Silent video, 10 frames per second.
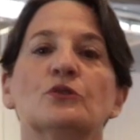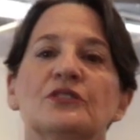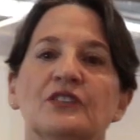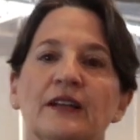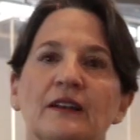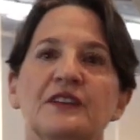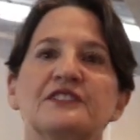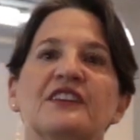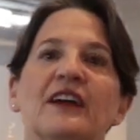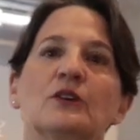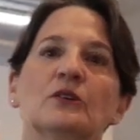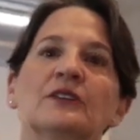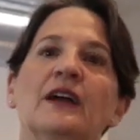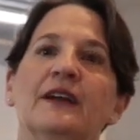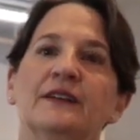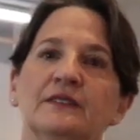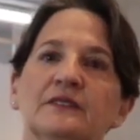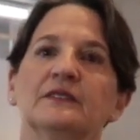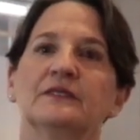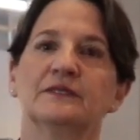to sell second-hand
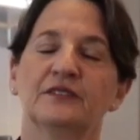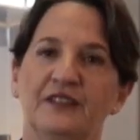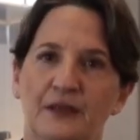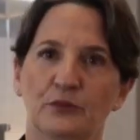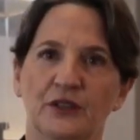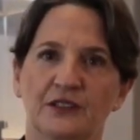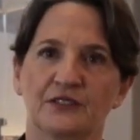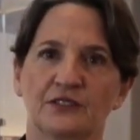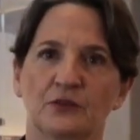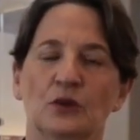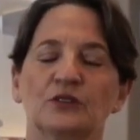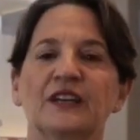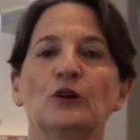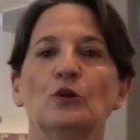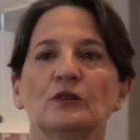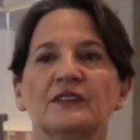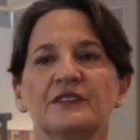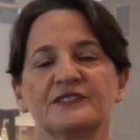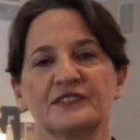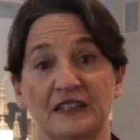fabrics, what they called
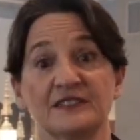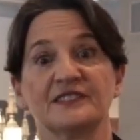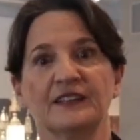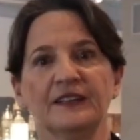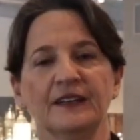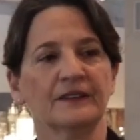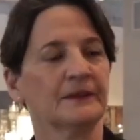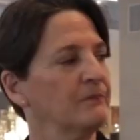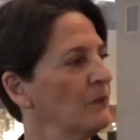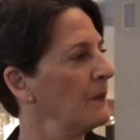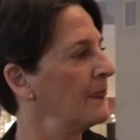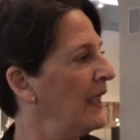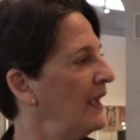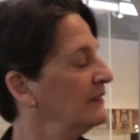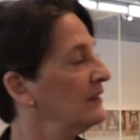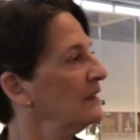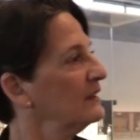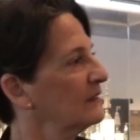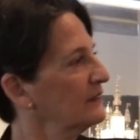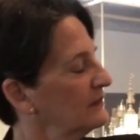strazzeria. And
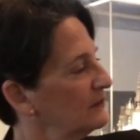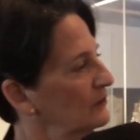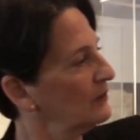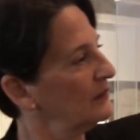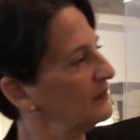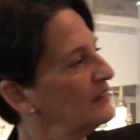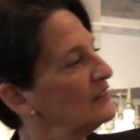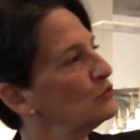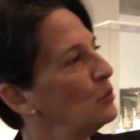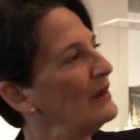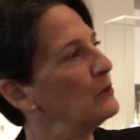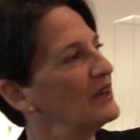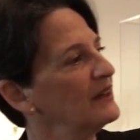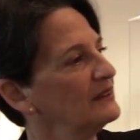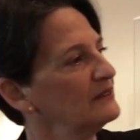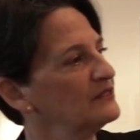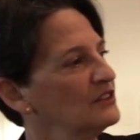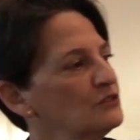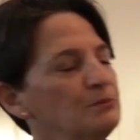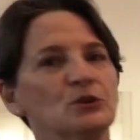here, that's why we have
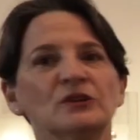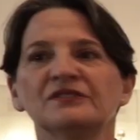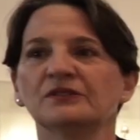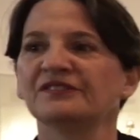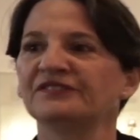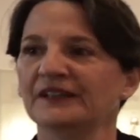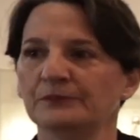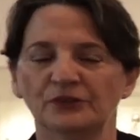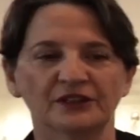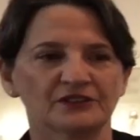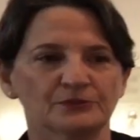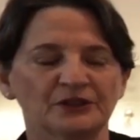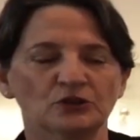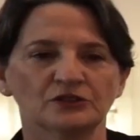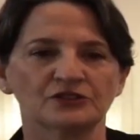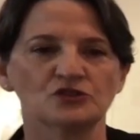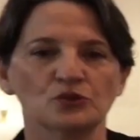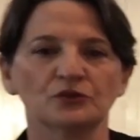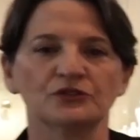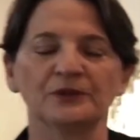these beautiful fabrics, because
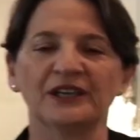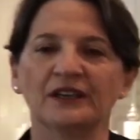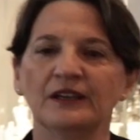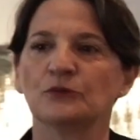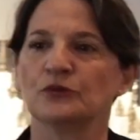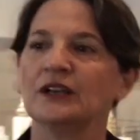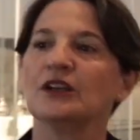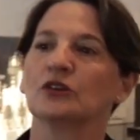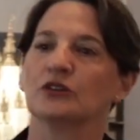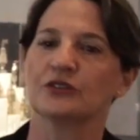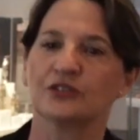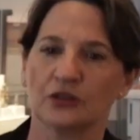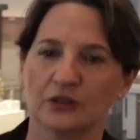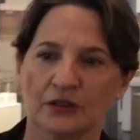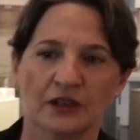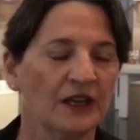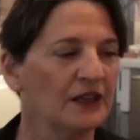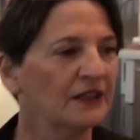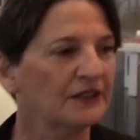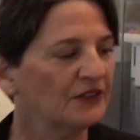Jews became really connoisseurs.
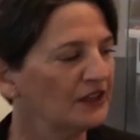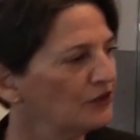They